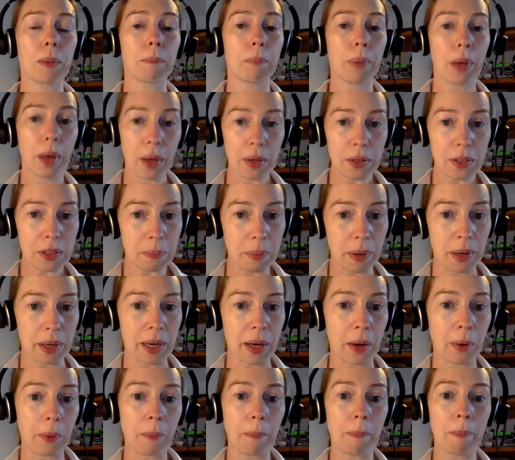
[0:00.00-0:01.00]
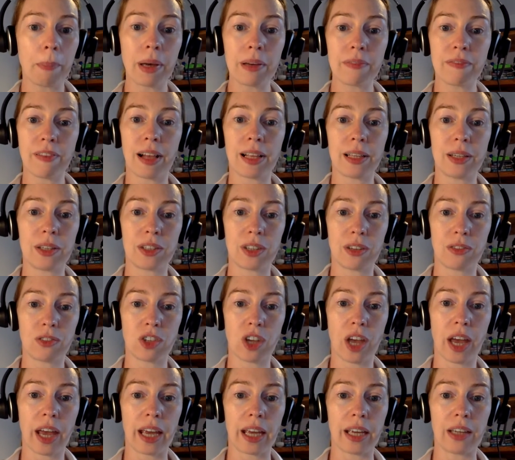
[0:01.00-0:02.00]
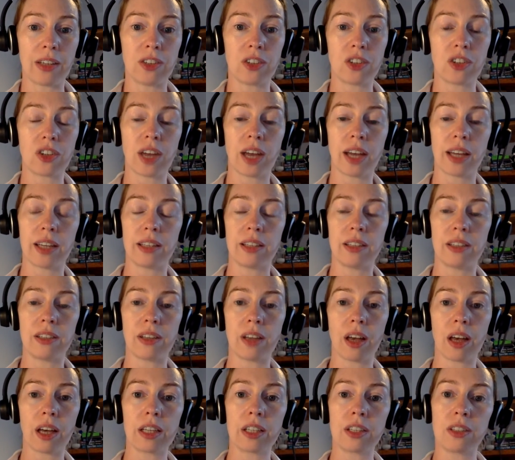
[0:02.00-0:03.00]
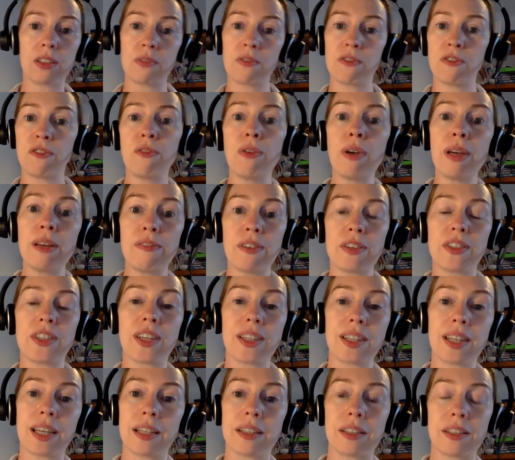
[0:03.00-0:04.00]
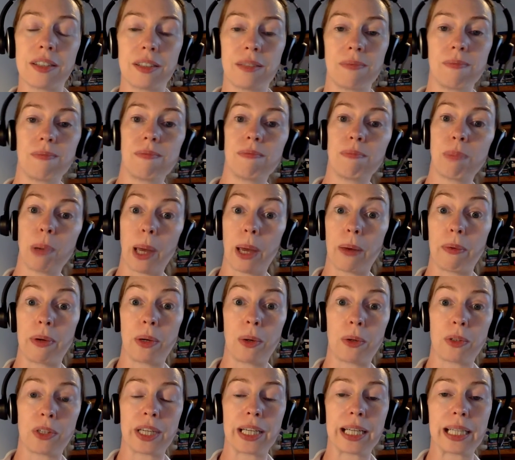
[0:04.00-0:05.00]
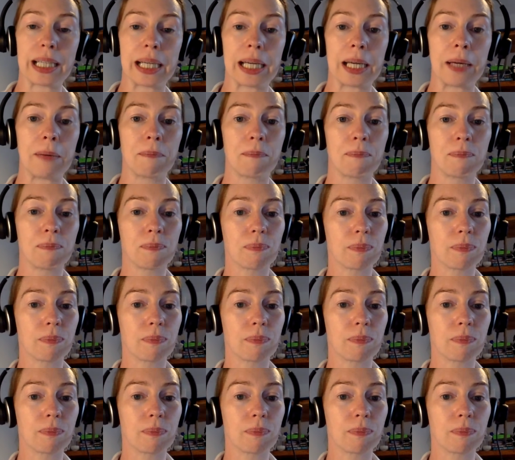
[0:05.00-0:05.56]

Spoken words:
Post burnout, my values have changed, and I revisit this periodically.